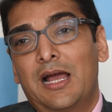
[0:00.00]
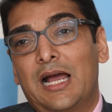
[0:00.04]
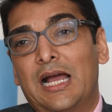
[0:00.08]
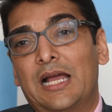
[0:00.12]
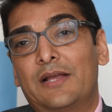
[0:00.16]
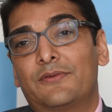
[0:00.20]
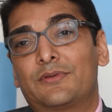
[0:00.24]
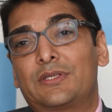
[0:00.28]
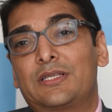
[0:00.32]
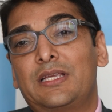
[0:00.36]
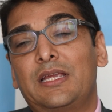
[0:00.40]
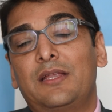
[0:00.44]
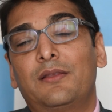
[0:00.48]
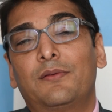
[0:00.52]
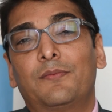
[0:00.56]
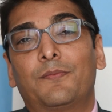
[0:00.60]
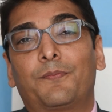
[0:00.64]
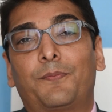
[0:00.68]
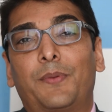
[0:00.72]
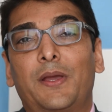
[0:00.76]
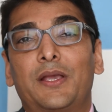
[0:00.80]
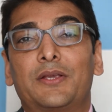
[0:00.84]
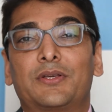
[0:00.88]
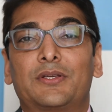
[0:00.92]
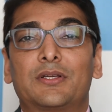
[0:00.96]
I have seen
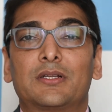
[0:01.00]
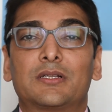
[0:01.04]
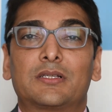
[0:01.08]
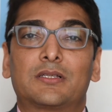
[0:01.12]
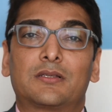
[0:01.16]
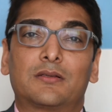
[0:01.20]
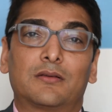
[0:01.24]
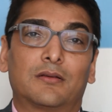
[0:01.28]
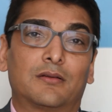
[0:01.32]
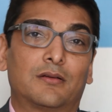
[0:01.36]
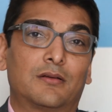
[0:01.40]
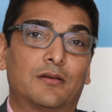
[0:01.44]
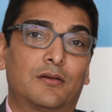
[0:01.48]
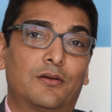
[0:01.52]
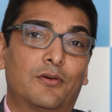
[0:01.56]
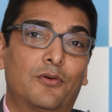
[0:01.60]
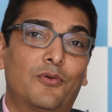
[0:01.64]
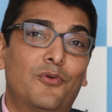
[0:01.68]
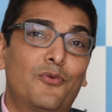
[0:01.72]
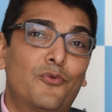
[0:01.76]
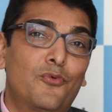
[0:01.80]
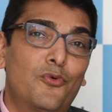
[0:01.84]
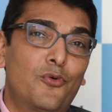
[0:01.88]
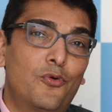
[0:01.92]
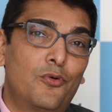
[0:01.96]
patients
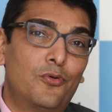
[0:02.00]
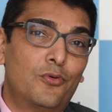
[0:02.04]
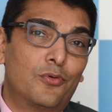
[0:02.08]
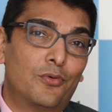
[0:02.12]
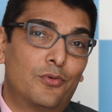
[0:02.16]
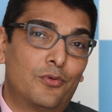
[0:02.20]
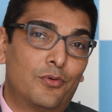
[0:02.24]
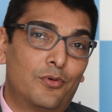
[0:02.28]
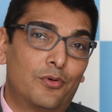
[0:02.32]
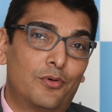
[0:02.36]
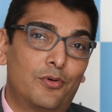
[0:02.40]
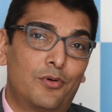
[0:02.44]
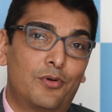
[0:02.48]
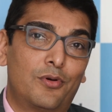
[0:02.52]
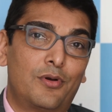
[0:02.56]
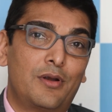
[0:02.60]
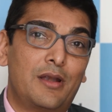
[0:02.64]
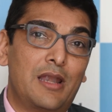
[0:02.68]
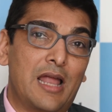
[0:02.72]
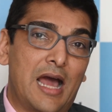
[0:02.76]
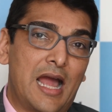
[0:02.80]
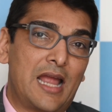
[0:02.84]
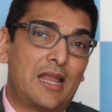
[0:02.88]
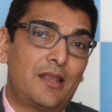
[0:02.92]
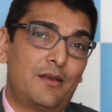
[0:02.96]
who
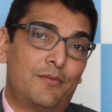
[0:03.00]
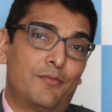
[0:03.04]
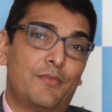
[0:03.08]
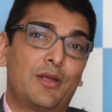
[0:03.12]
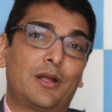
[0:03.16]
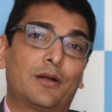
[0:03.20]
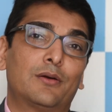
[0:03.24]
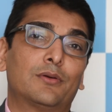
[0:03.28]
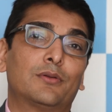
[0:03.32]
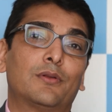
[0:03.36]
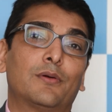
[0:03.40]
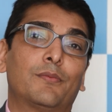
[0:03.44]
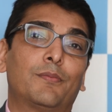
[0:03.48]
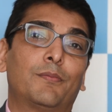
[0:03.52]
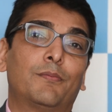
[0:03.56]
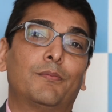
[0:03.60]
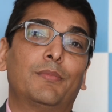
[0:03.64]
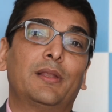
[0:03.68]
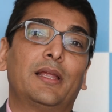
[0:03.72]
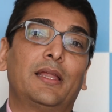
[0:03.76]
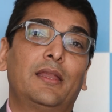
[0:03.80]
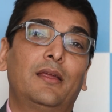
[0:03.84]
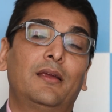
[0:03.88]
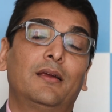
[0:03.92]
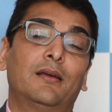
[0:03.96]
died because of
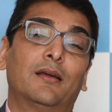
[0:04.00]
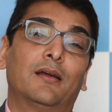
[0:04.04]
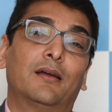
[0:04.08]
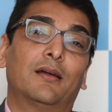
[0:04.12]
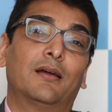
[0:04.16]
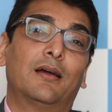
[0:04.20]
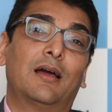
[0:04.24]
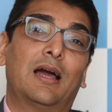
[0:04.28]
bleeding.